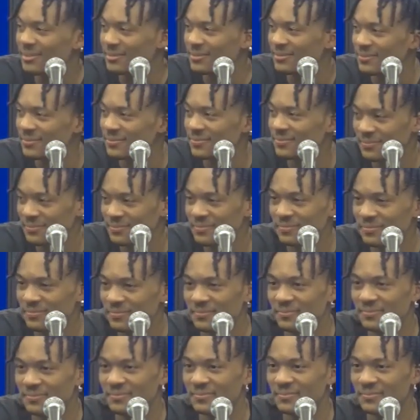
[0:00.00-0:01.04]

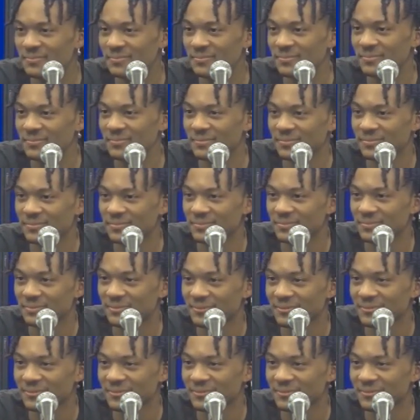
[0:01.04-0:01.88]
Nothing is said.